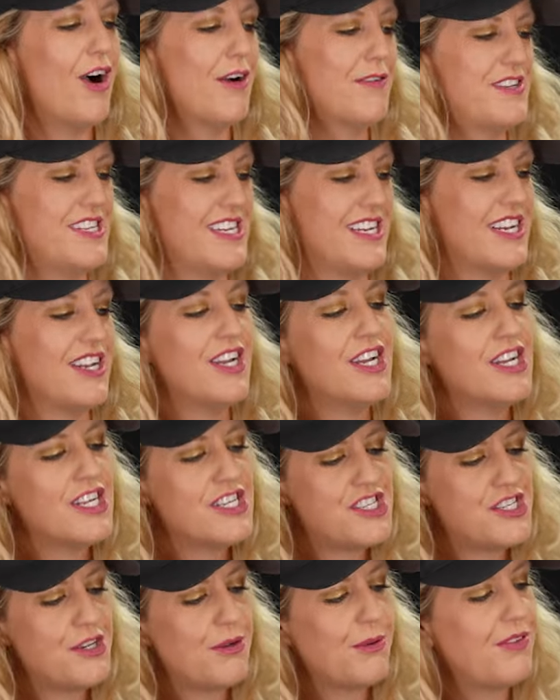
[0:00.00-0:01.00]
often
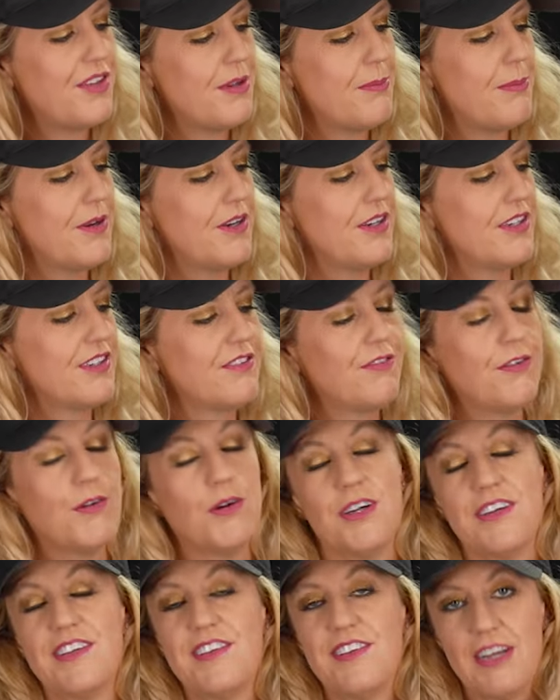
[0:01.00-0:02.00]
2 zippers
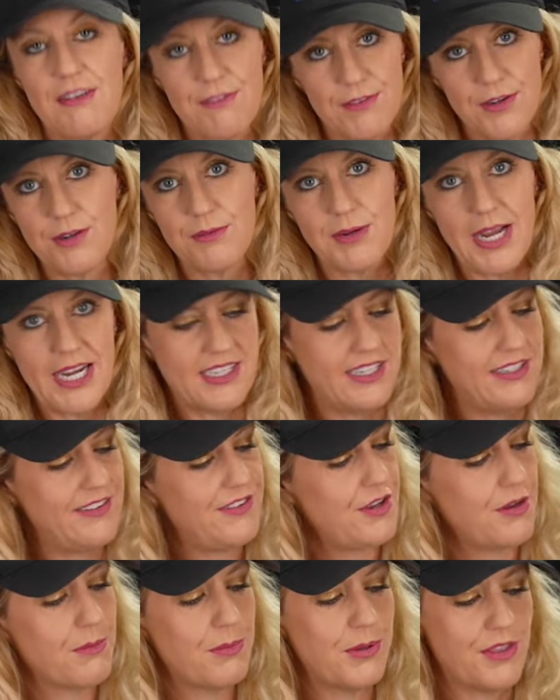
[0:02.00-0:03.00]
for several
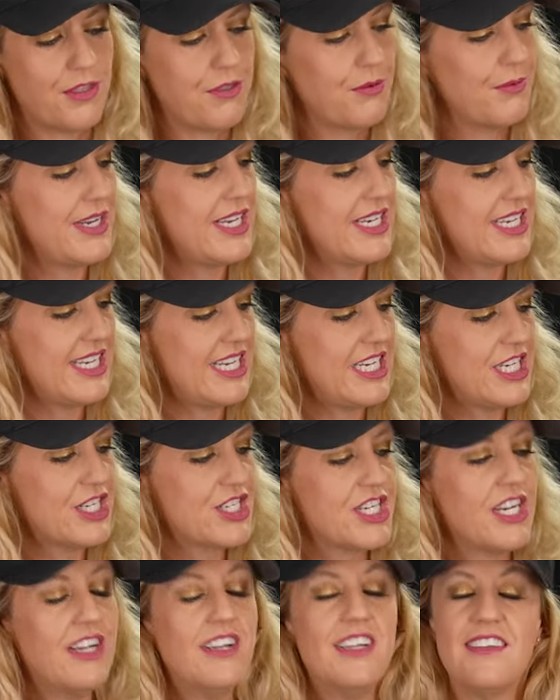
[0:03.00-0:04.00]
rackets. You can put 3 in
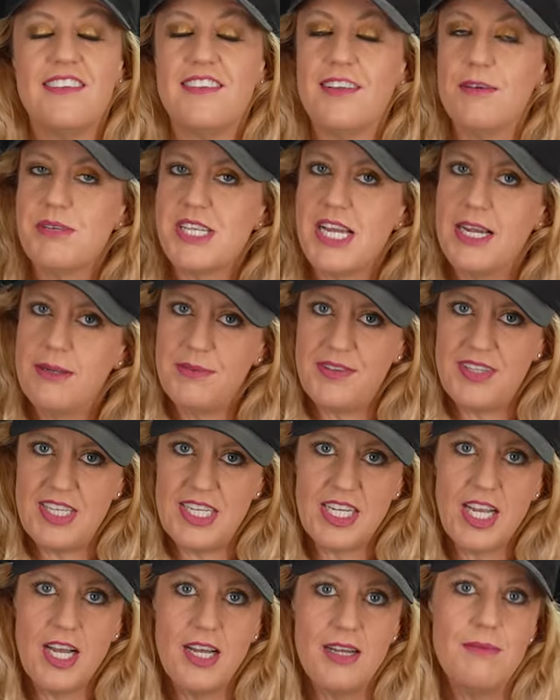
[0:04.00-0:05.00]
each. Sometimes
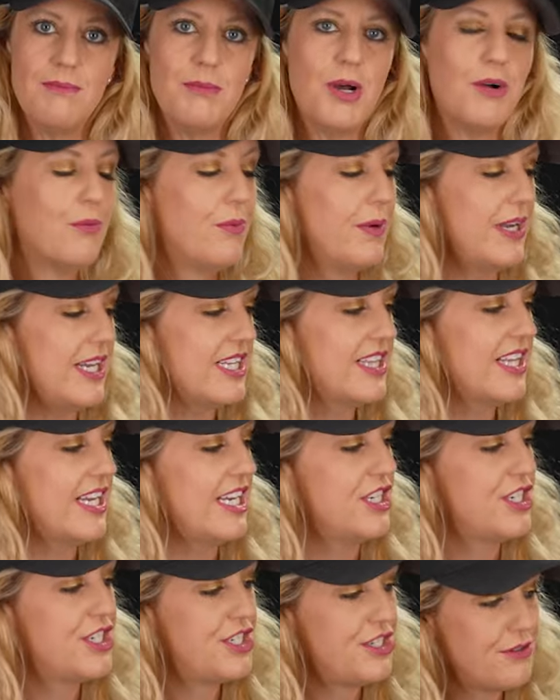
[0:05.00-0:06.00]
they come with
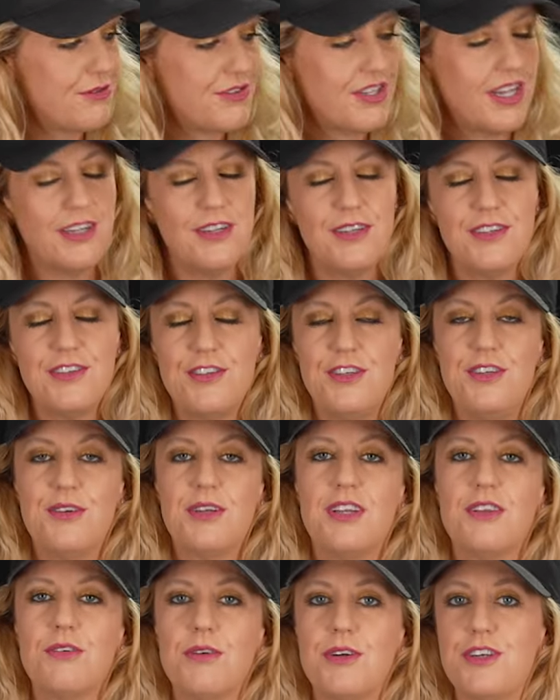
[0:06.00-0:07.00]
a shoe tunnel so you
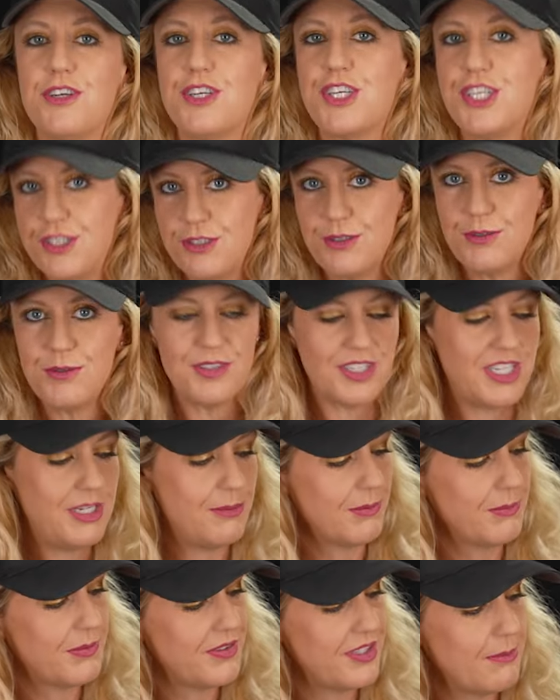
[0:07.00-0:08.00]
can throw your shoes,
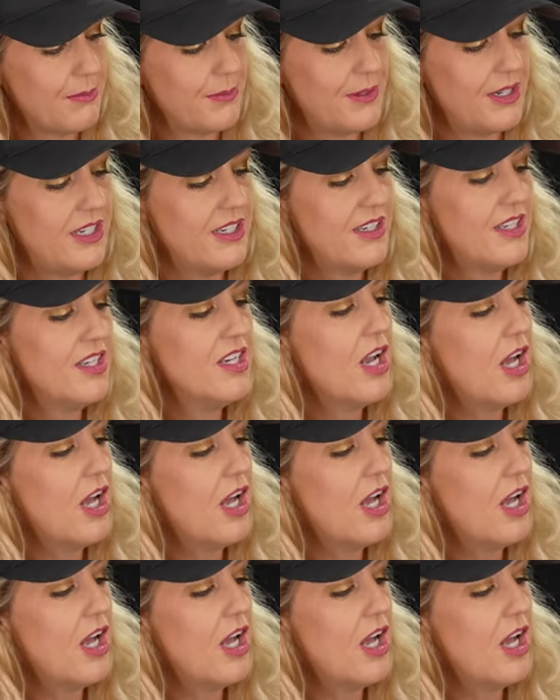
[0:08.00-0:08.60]
keep them separate.